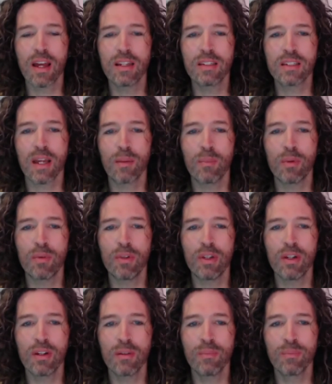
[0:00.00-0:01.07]
time of
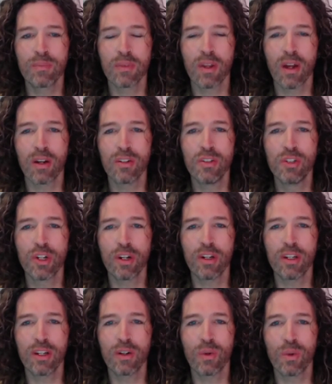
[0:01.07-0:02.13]
year, our
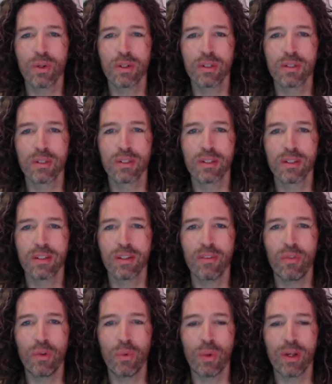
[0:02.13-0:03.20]
journey course,
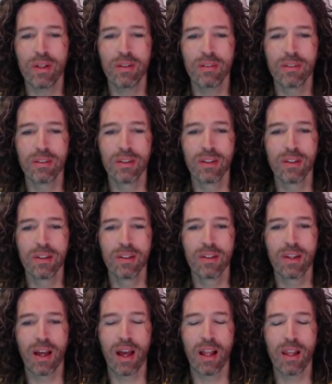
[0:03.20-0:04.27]
if you will.
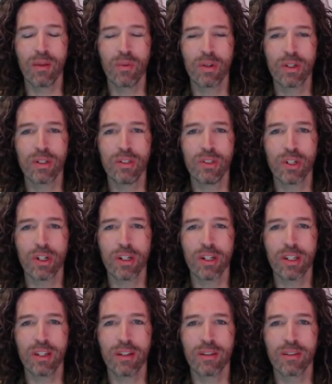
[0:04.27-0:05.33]
love a good
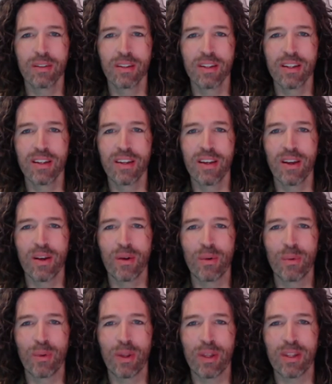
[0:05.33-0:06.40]
journey,
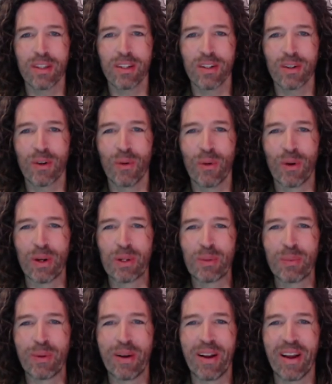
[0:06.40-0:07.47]
rather than a course,
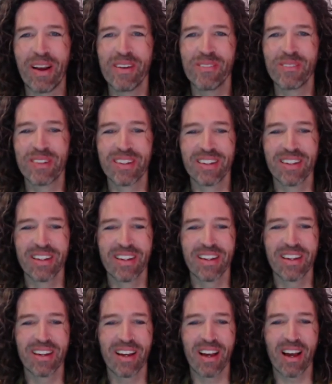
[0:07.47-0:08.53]
perhaps.
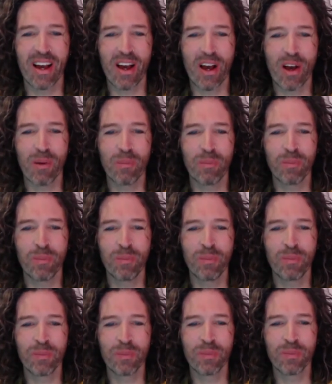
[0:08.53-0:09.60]
Um,
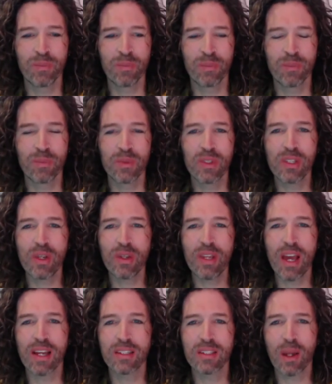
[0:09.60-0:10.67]
so
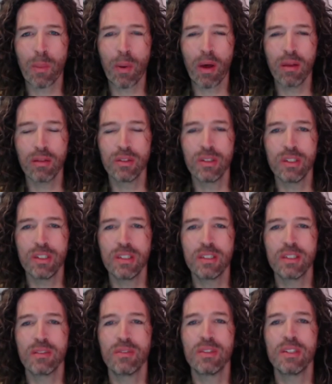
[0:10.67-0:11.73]
yes,
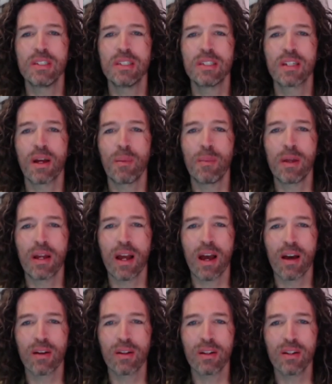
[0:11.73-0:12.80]
apologies if this is coming
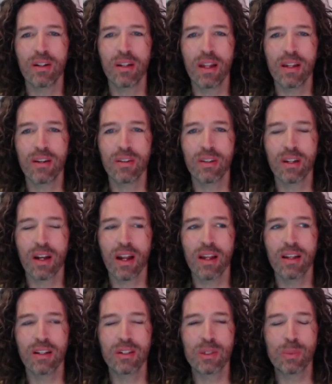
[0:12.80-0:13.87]
out a little later than I
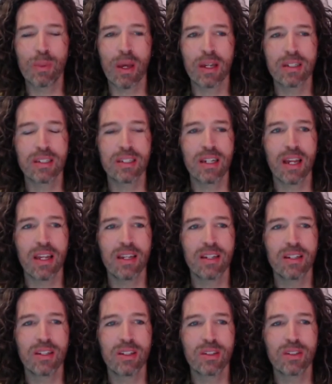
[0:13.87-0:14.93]
expected. I
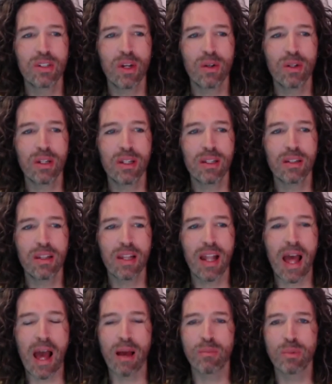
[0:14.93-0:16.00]
had totally
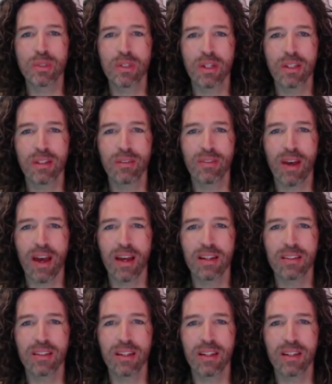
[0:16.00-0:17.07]
lapsed on the
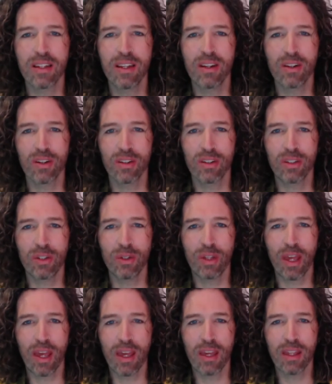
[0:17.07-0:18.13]
fact that here in the
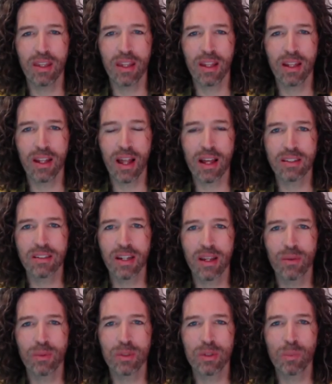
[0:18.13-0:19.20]
UK that last
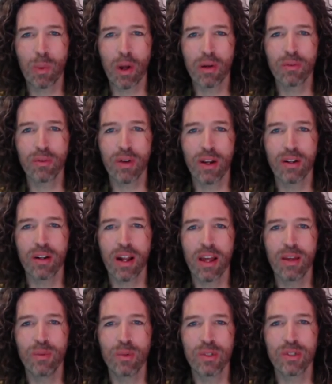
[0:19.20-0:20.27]
night was bonfire
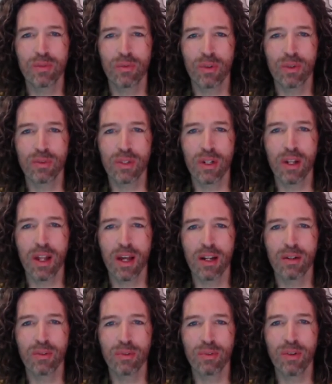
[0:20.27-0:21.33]
night, which involves a lot
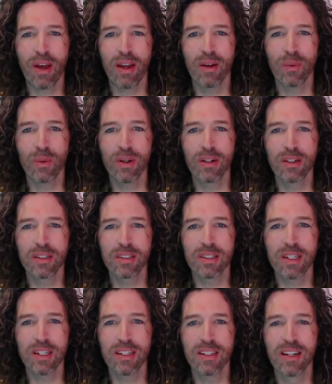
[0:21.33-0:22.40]
of fireworks.
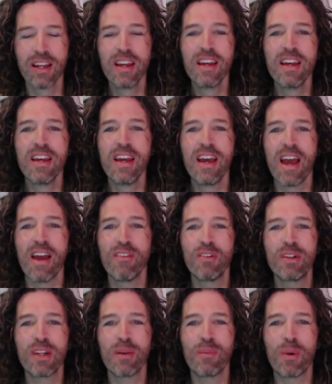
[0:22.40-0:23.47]
And every
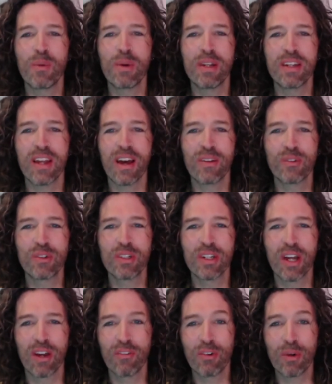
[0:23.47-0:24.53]
time I went down,
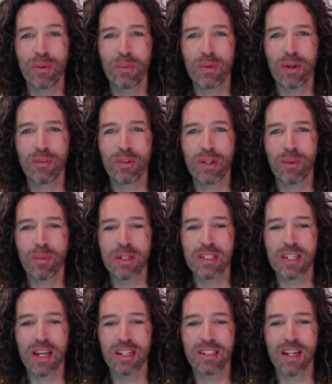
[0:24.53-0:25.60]
every every time I
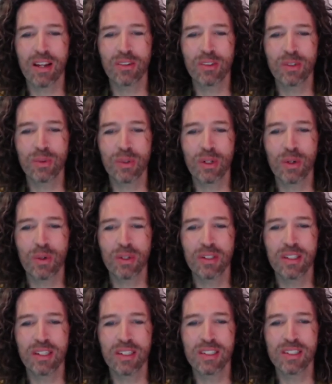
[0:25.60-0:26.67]
sat down to record
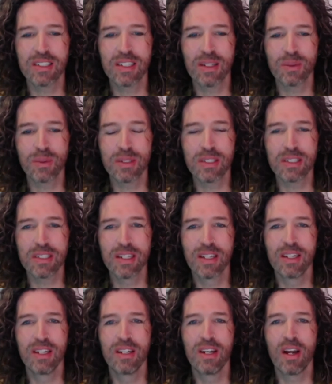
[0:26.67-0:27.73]
this, there was
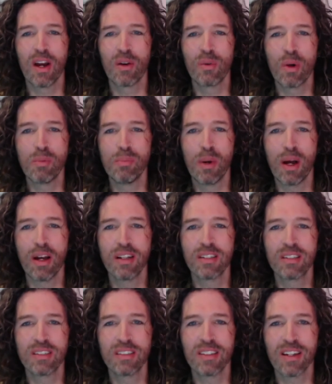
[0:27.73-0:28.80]
a
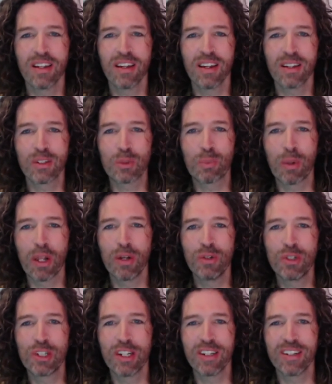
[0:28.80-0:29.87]
robust uh, explosion